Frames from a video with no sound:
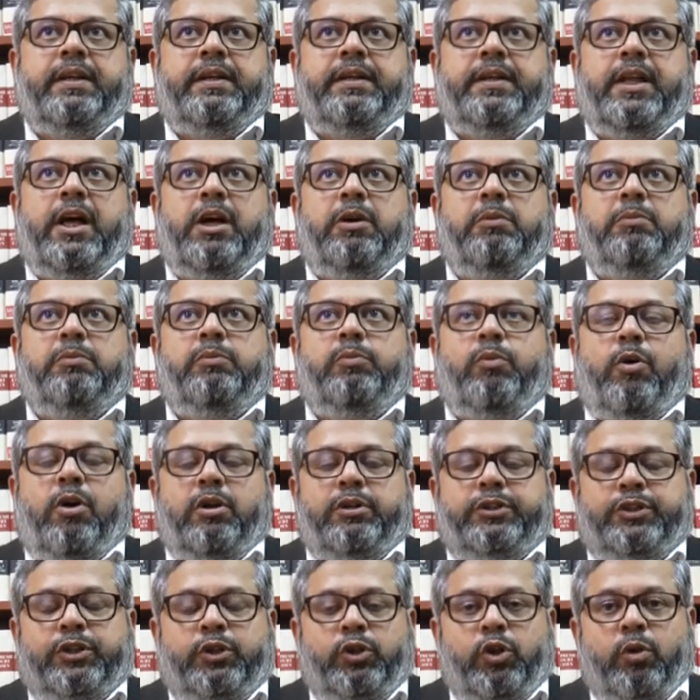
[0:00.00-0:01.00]
Now,
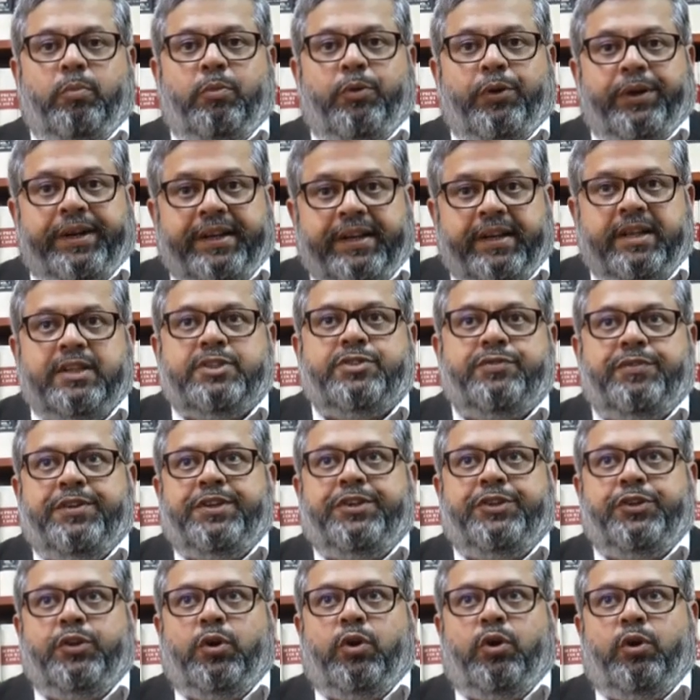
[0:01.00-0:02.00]
Walter Lobo in his
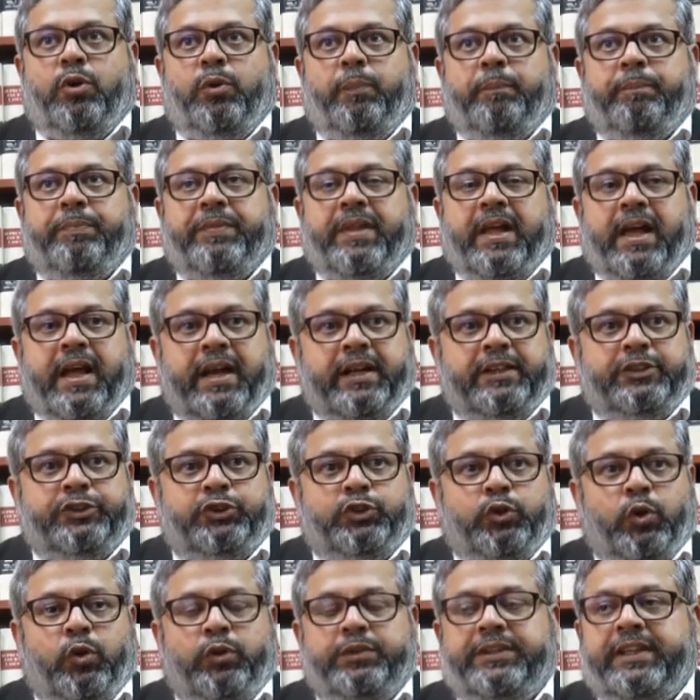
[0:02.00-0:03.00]
video had
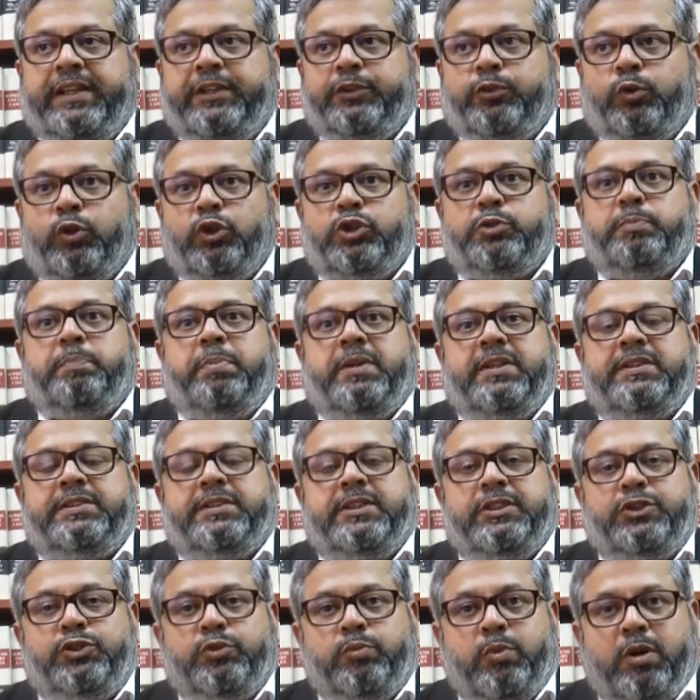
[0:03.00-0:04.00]
shown that those
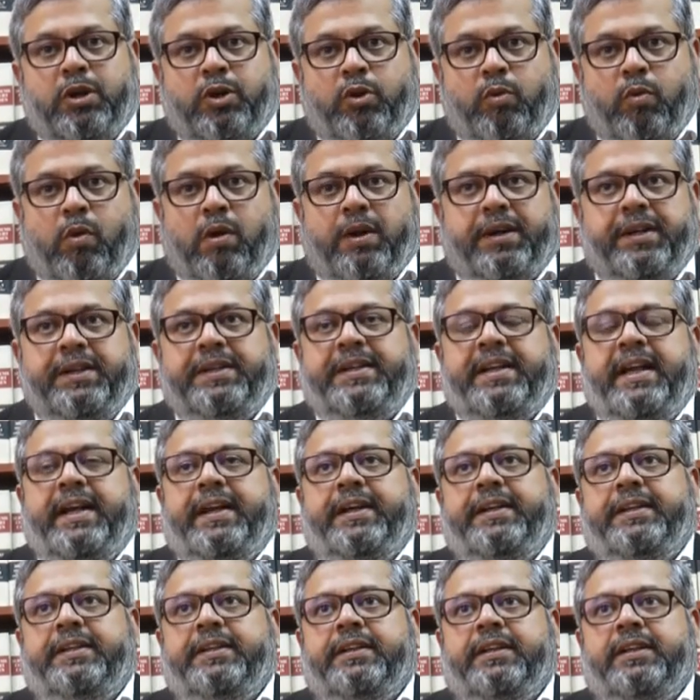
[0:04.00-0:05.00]
persons who were
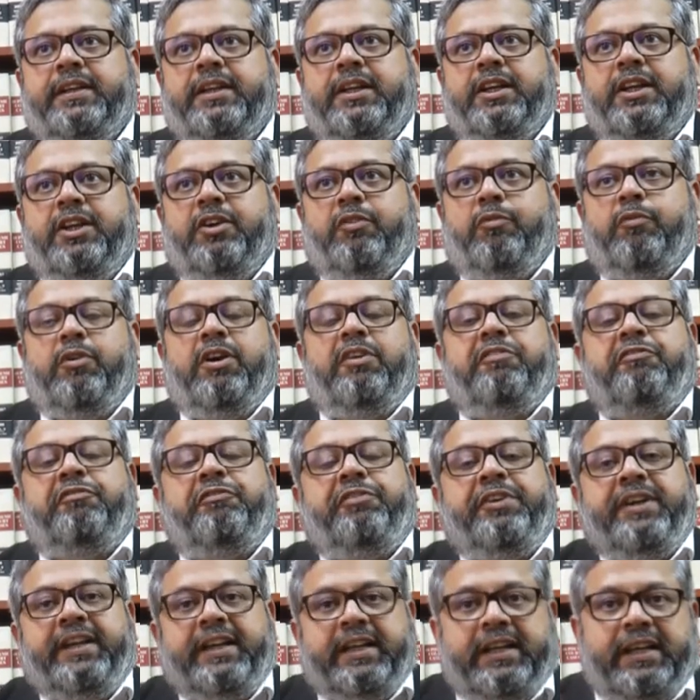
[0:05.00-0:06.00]
quarantined were
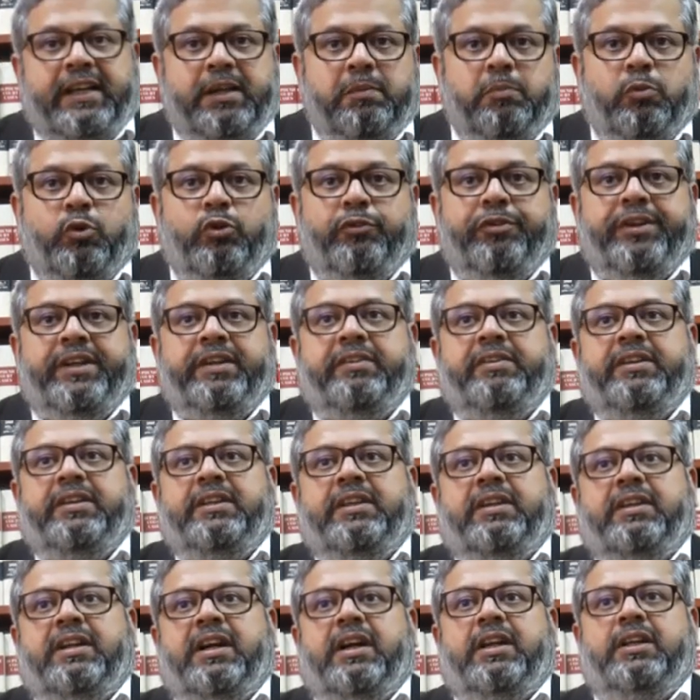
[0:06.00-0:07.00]
freely moving
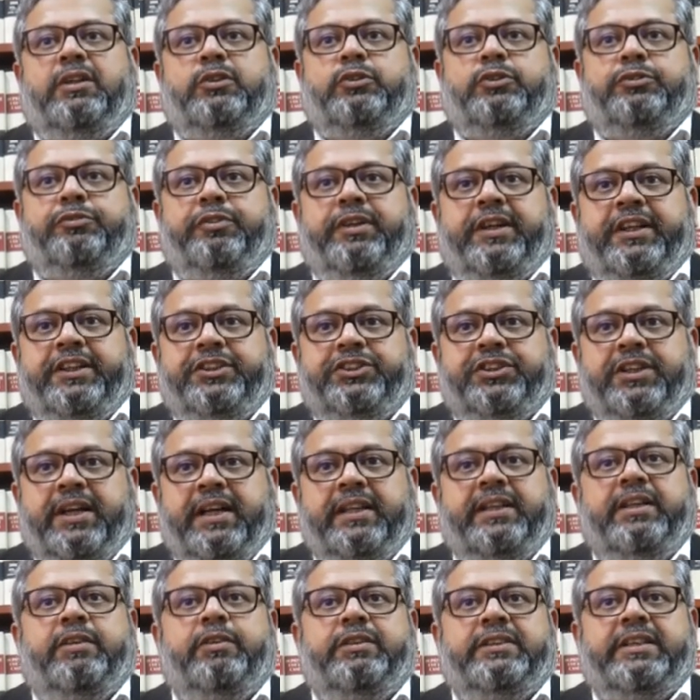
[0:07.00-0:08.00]
in the Kalangut village,
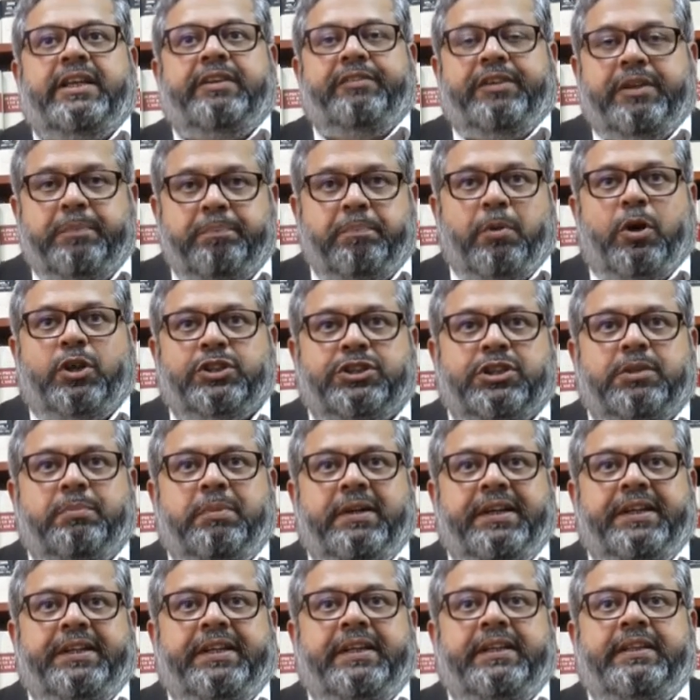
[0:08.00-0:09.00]
and there was every
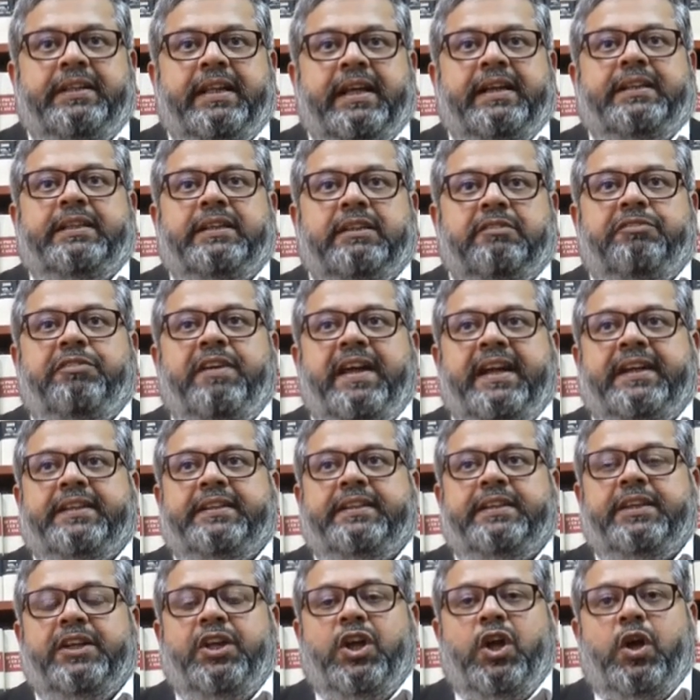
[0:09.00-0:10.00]
possibility that in
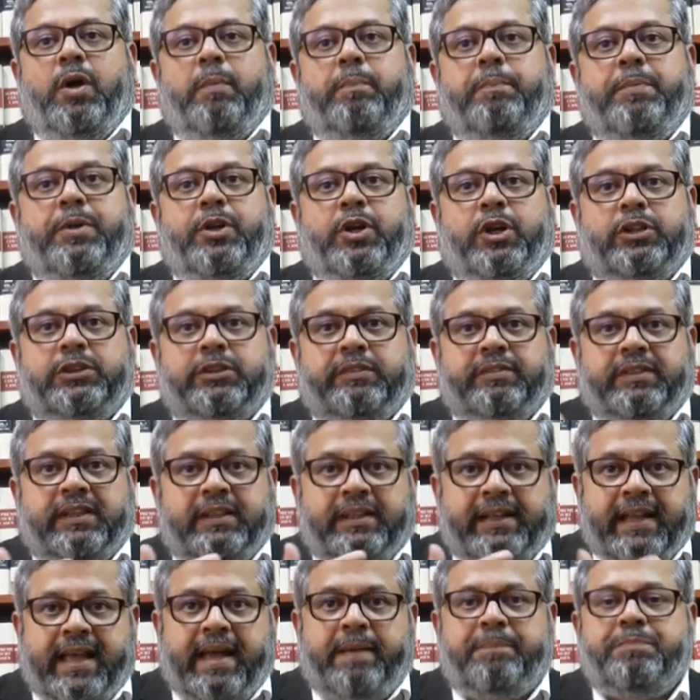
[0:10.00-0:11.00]
fact, because of
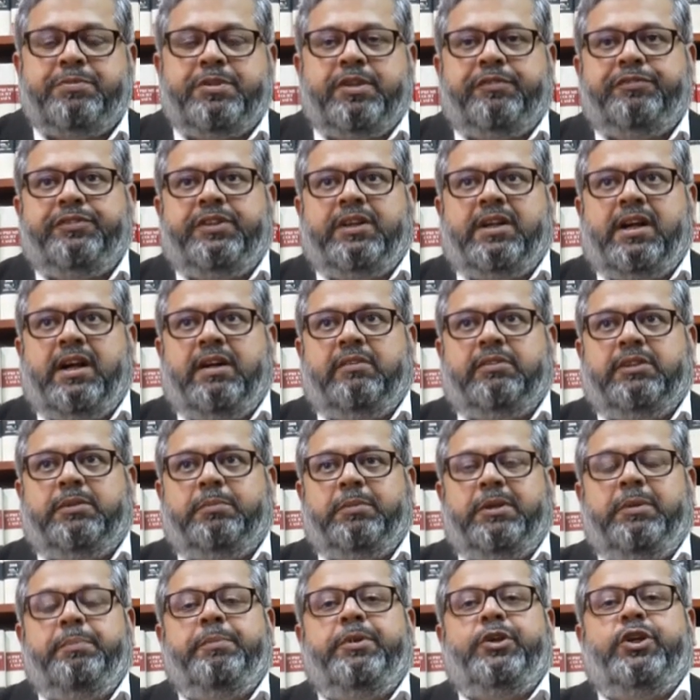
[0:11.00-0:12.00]
the lapse of the
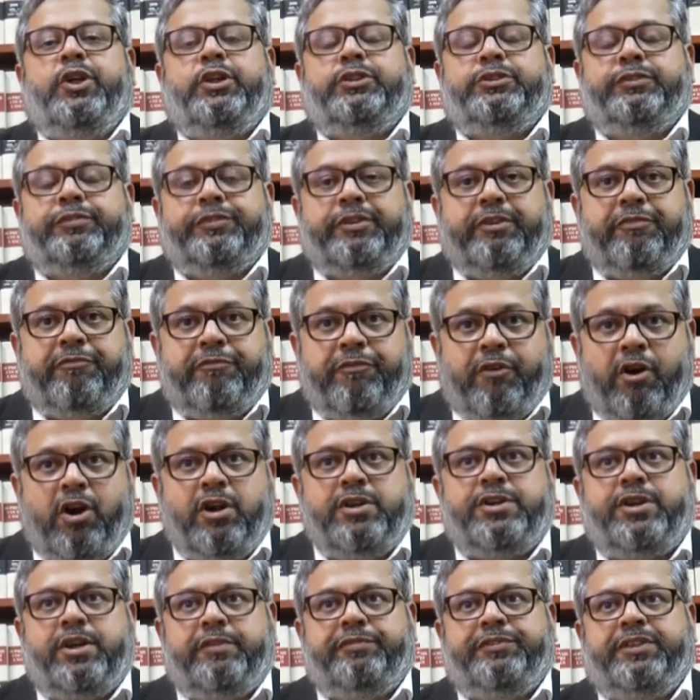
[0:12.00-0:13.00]
government, because of the
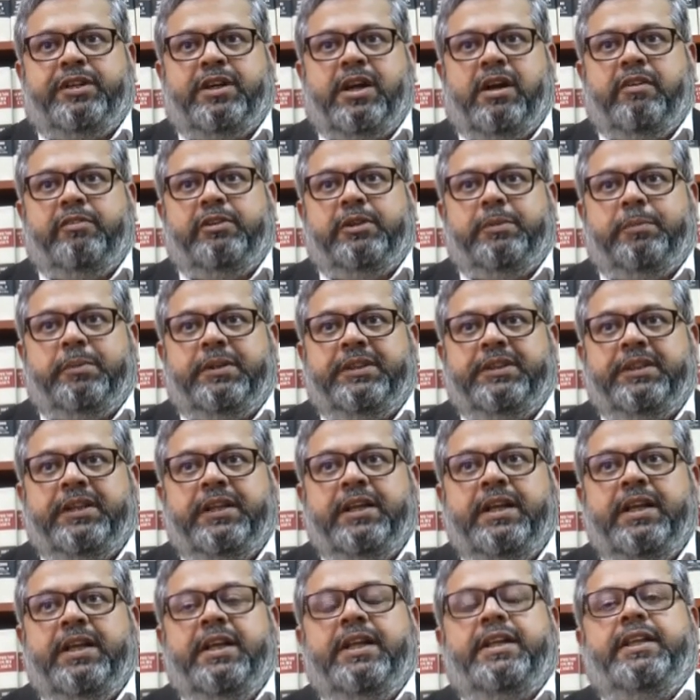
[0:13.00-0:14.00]
fault of the government,
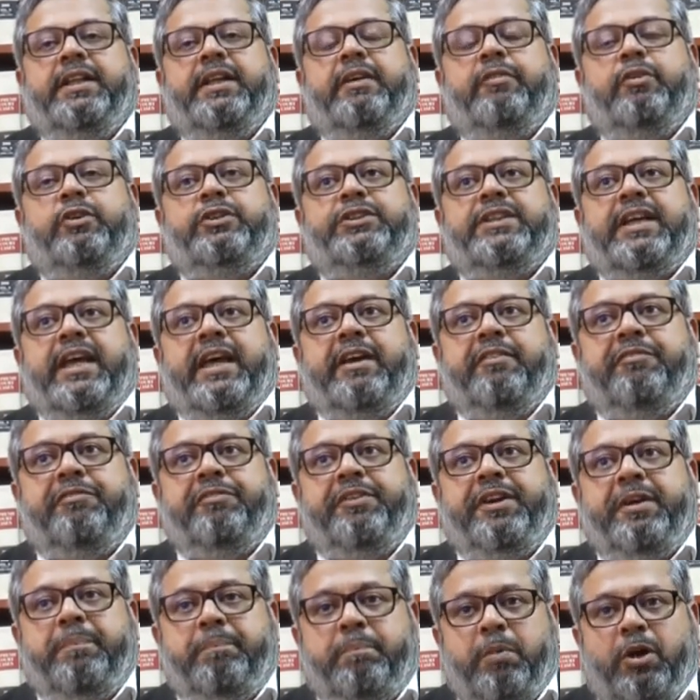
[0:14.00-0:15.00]
there was
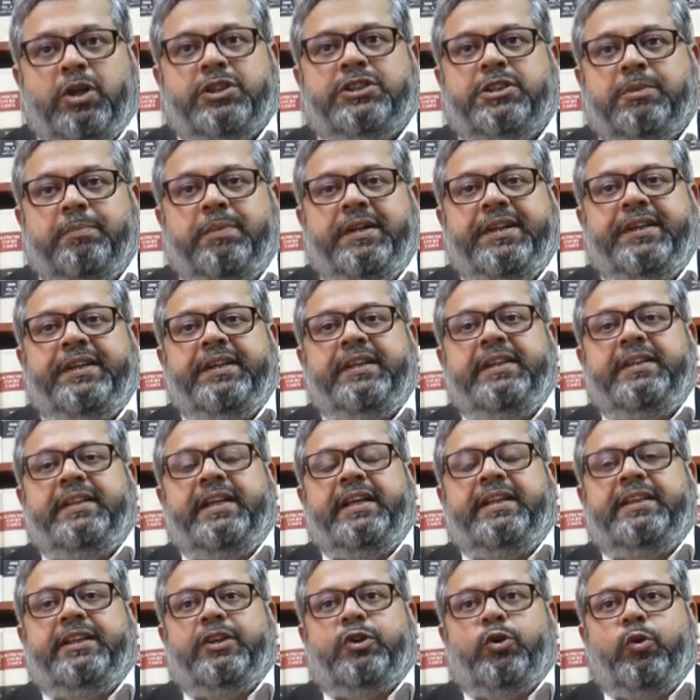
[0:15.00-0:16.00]
every possibility
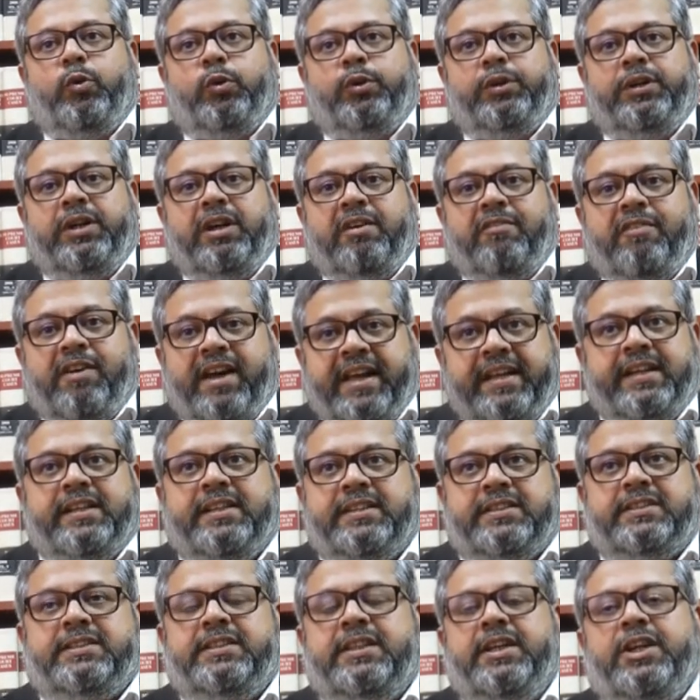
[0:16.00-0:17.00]
that the
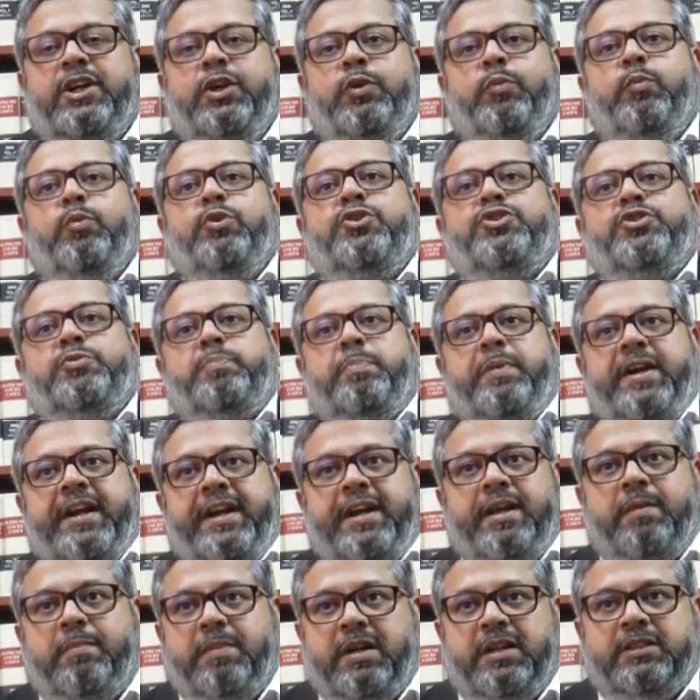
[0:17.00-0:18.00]
coronavirus would
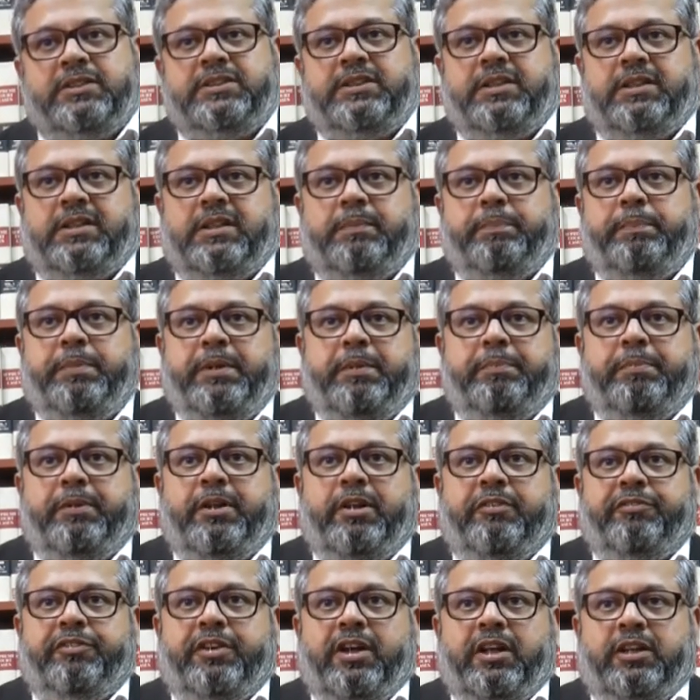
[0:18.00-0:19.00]
spread amongst the
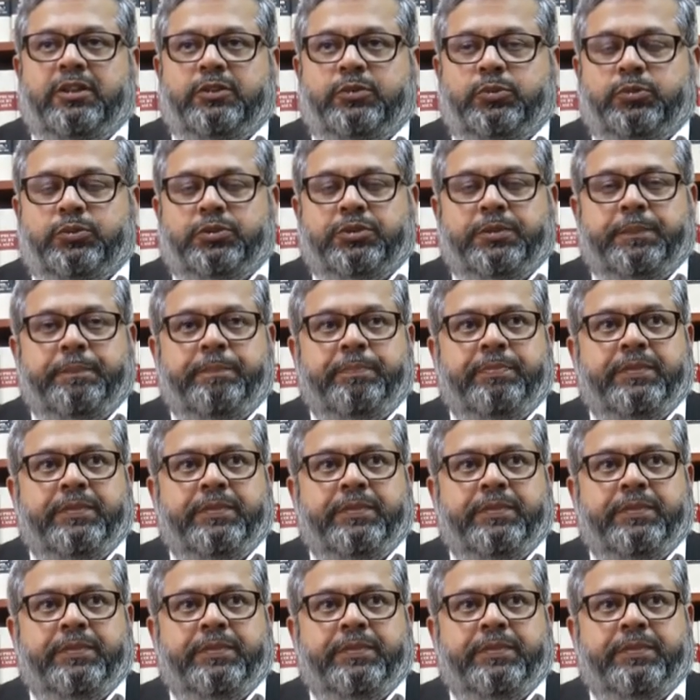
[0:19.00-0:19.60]
people of Kalangut.